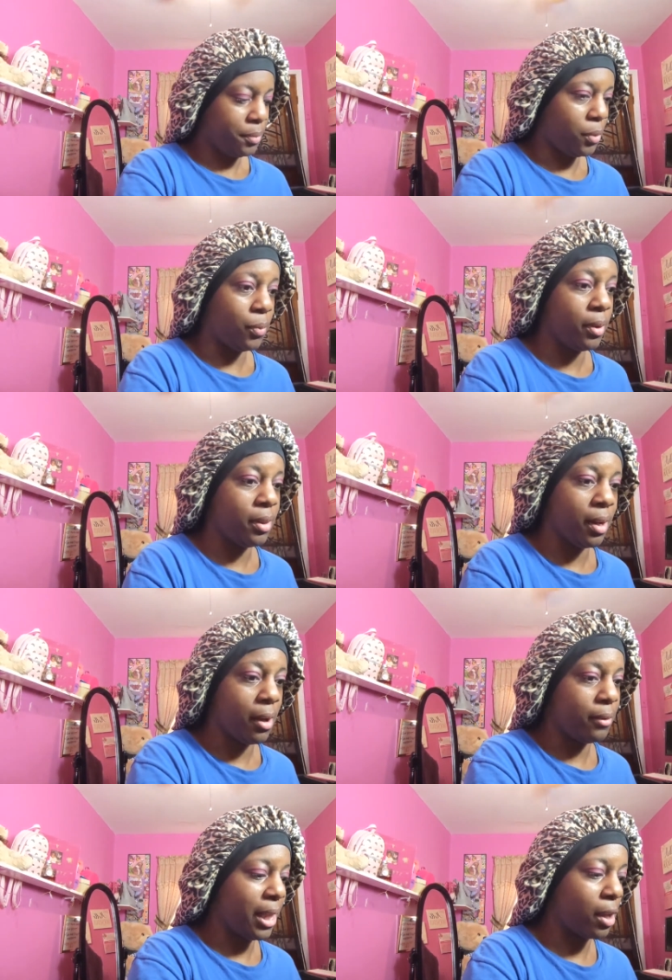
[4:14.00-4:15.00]
The one that
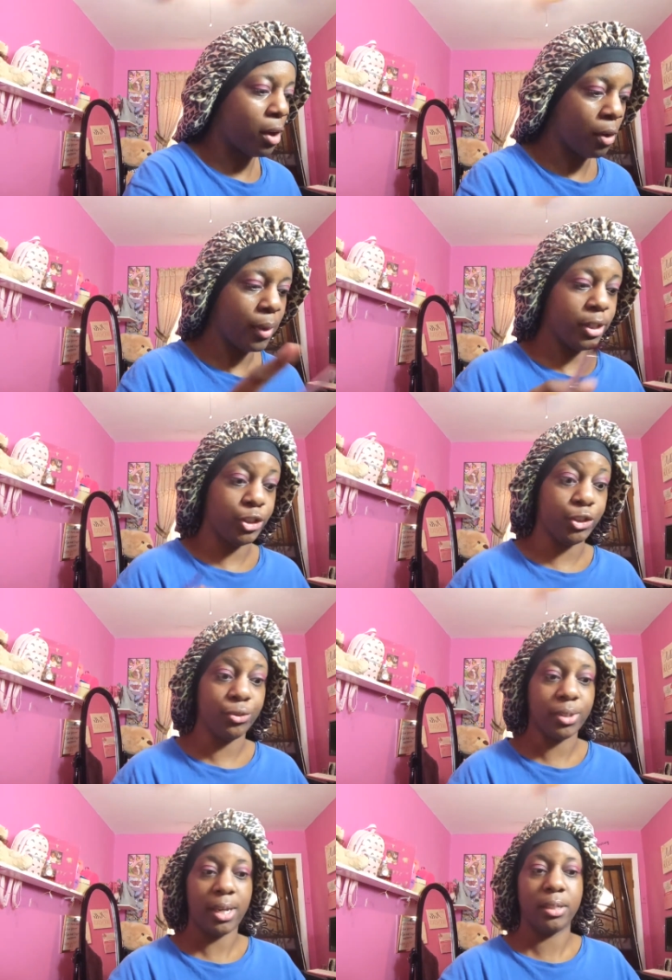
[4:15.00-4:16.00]
I like always
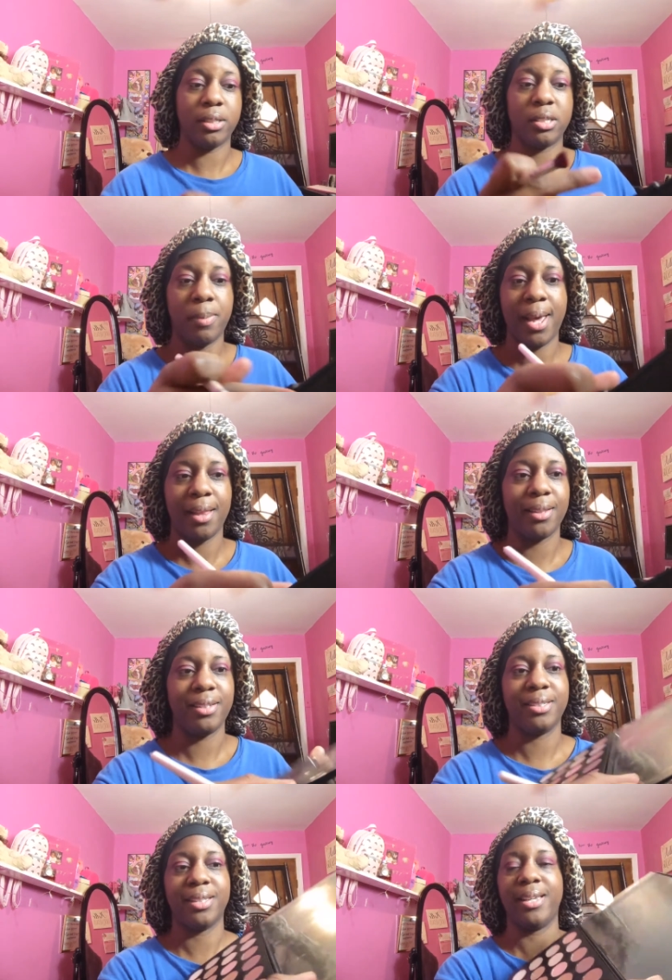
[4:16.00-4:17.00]
use out of this palette
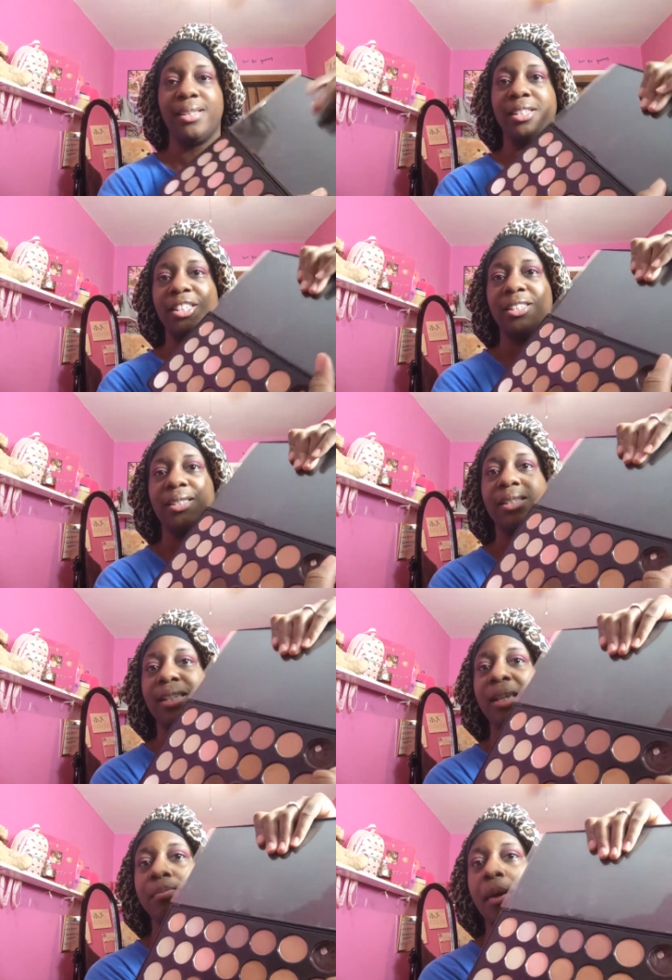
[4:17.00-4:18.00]
is like this
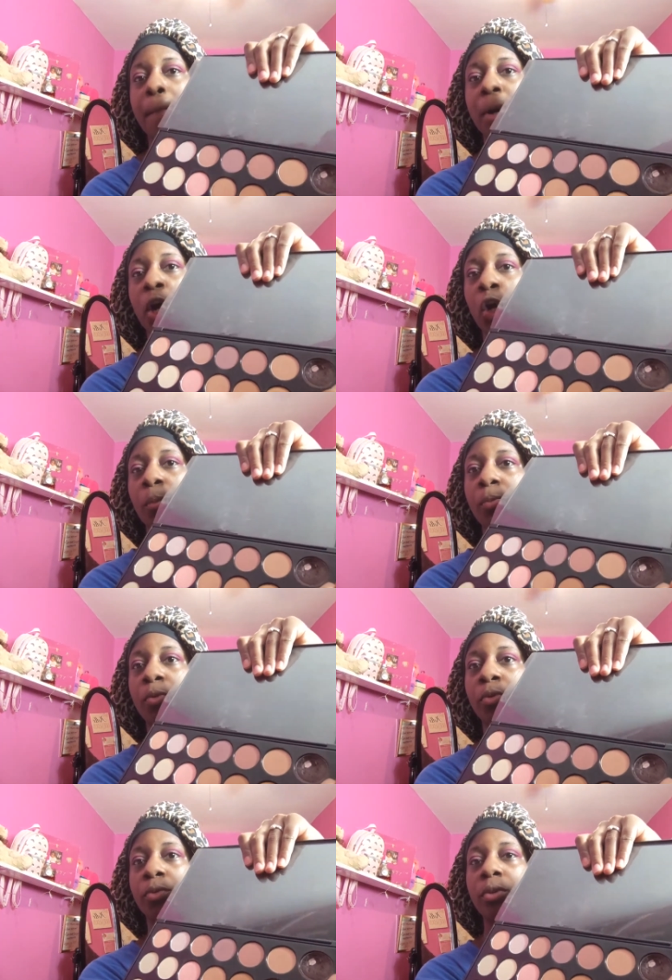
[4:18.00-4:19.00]
deep
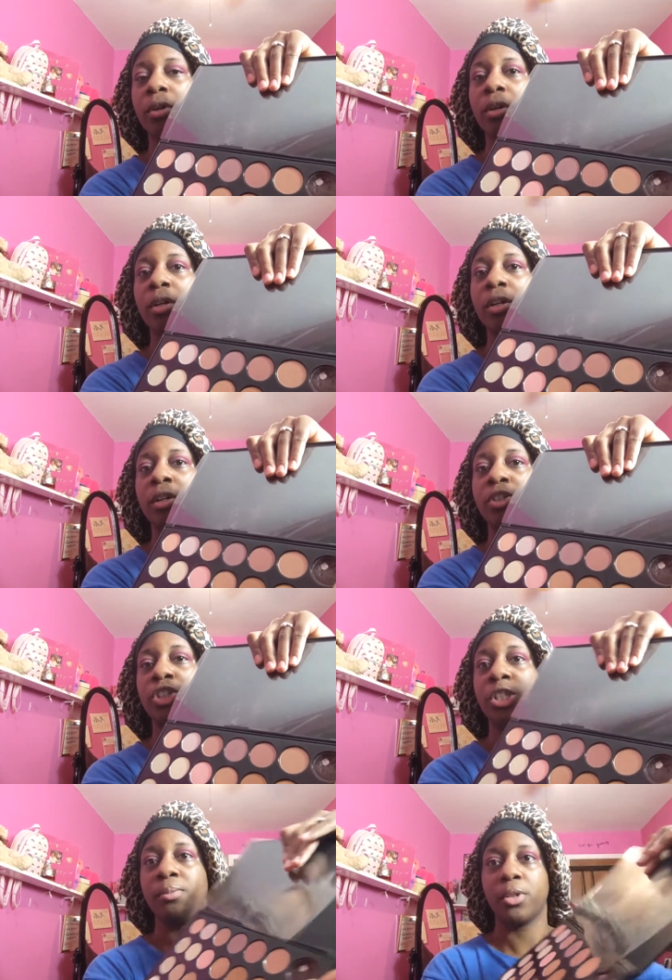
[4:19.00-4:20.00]
purple
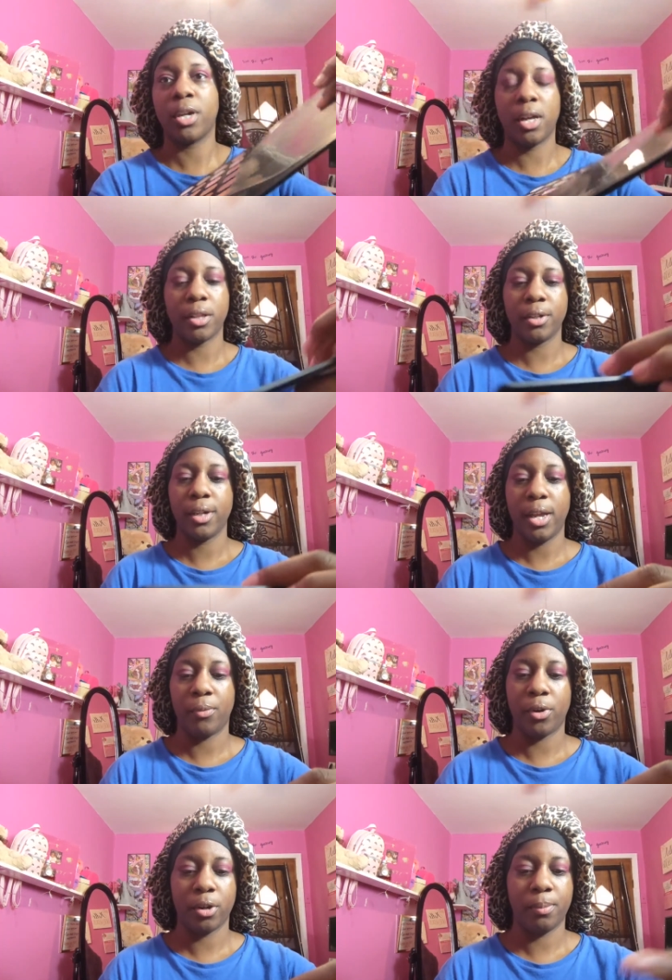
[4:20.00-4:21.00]
shimmer color, and
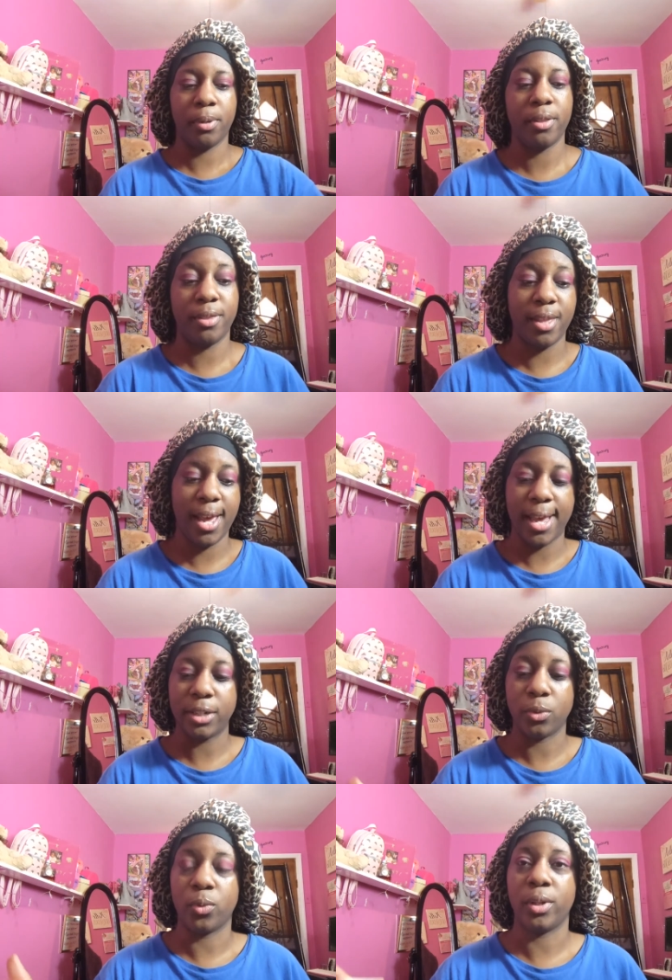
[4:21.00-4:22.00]
we're gonna put that
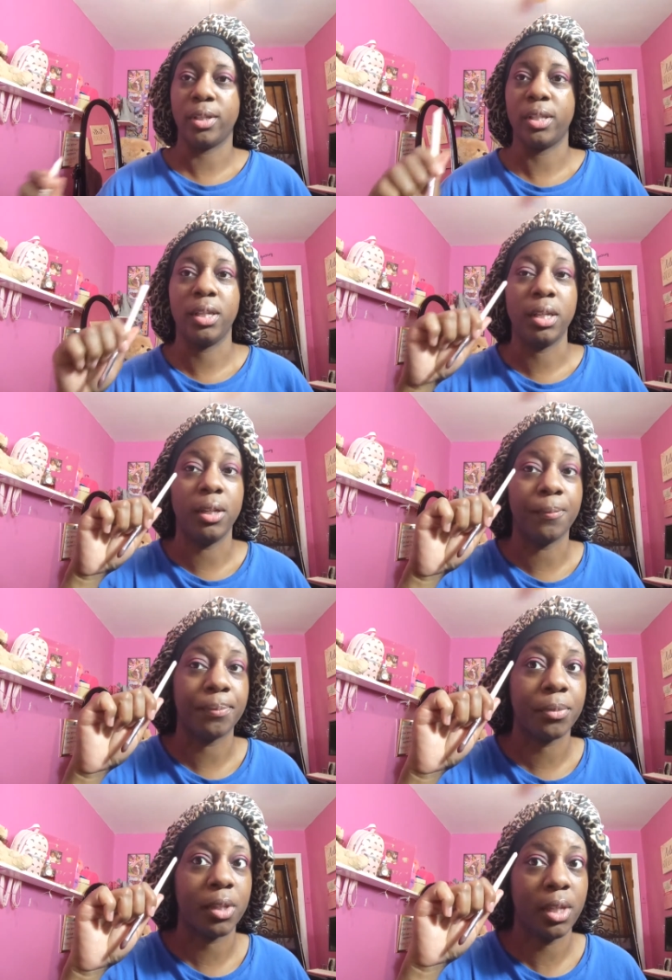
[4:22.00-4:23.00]
on the
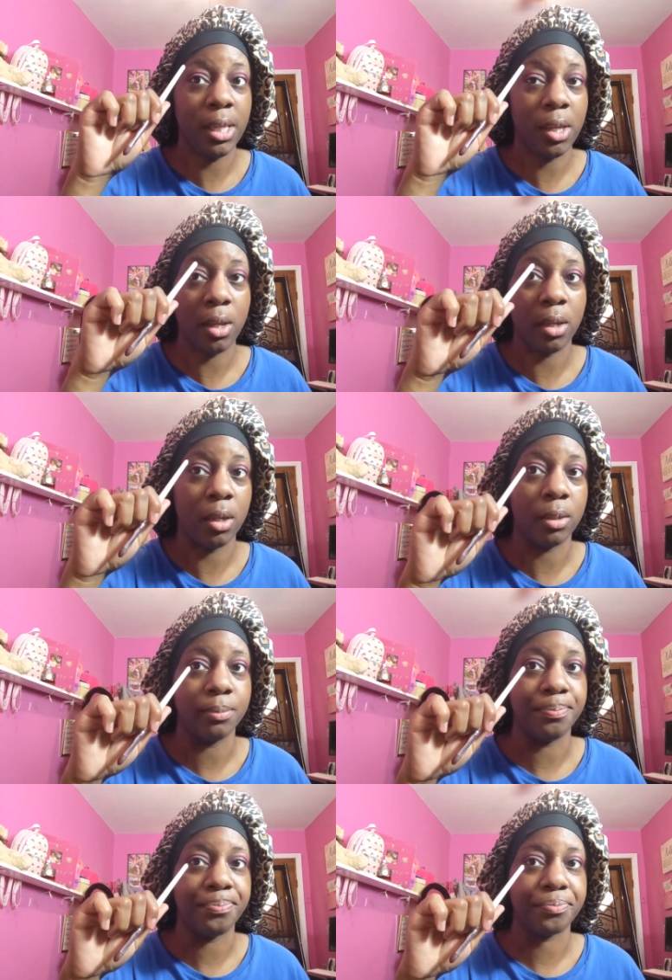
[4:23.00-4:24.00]

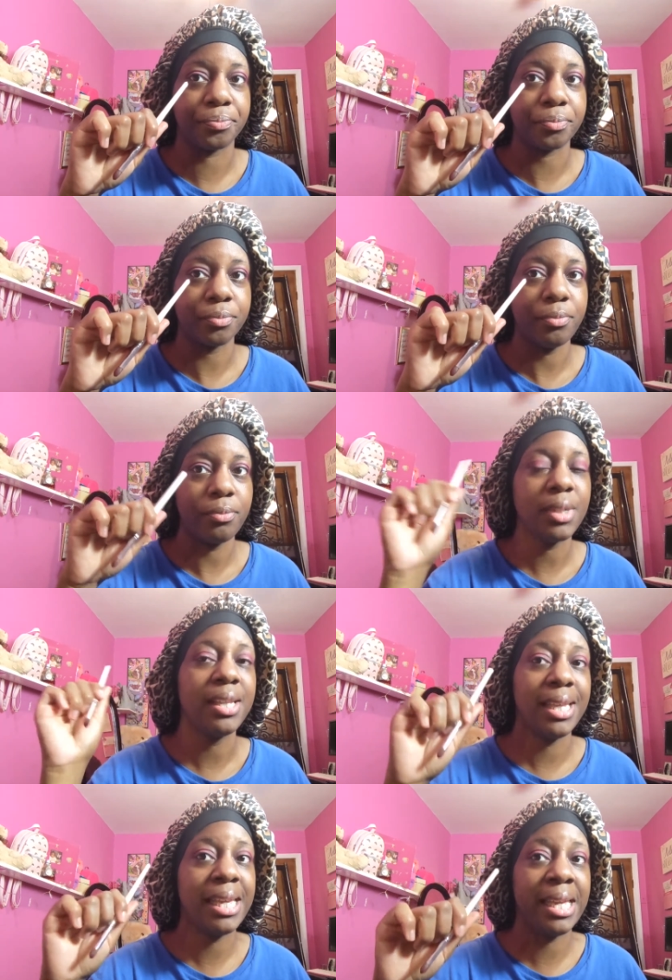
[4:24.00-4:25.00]
um
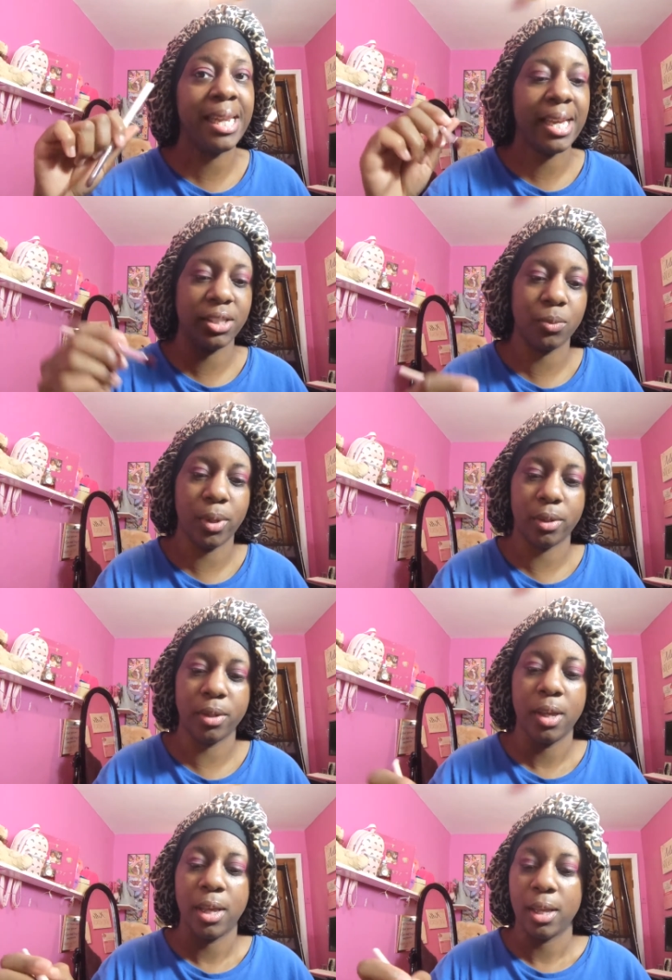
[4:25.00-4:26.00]
the end as well,
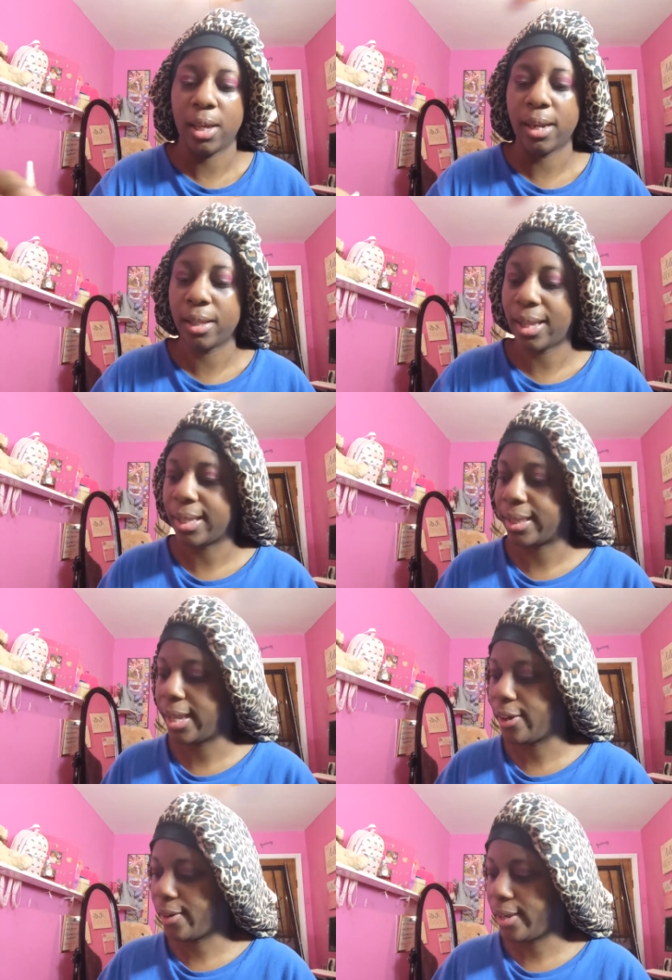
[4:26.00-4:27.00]
kind of like
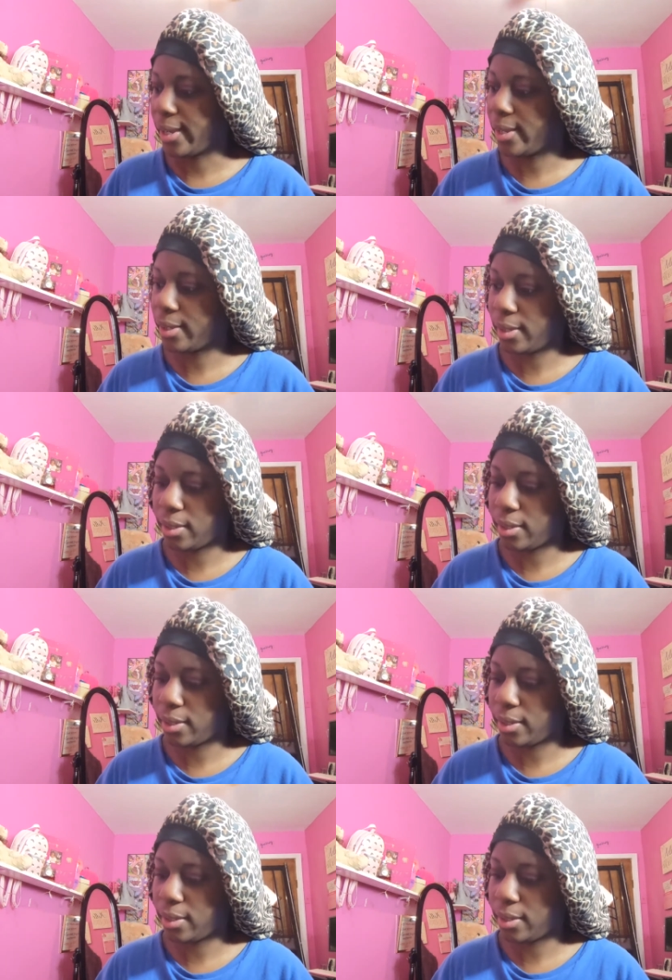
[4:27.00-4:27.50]
layering it